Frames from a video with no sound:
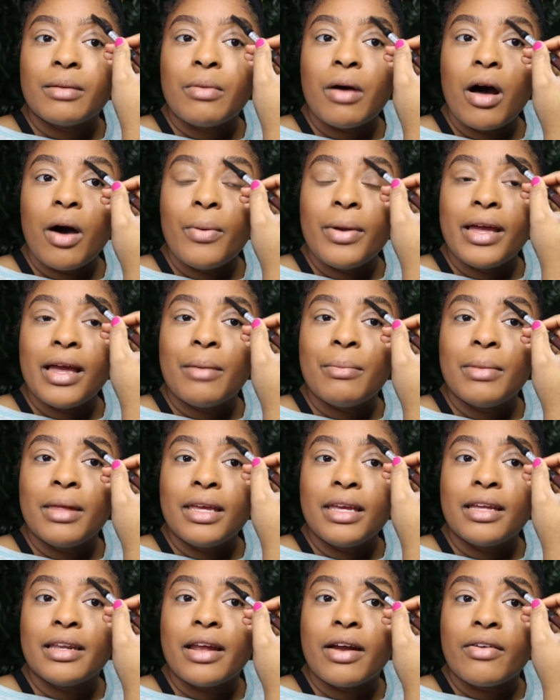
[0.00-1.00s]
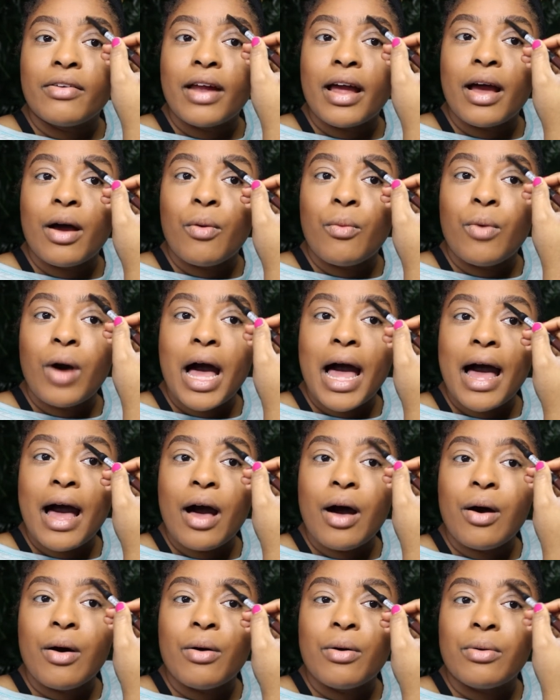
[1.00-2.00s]
Oh, he a millionaire now.
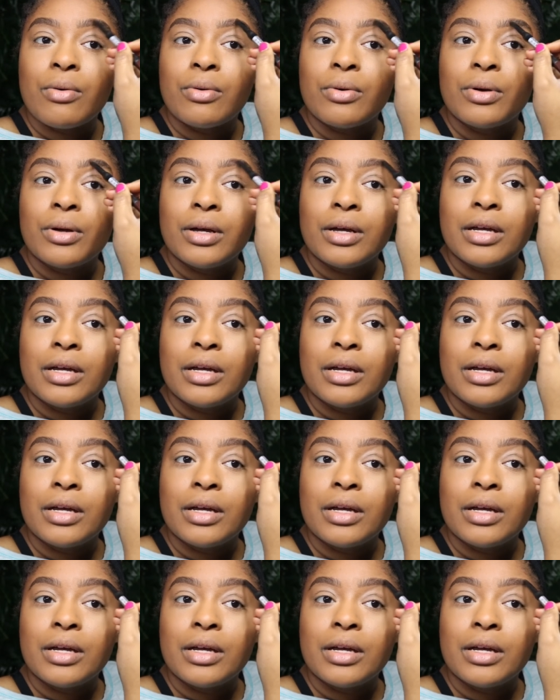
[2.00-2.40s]
Wow.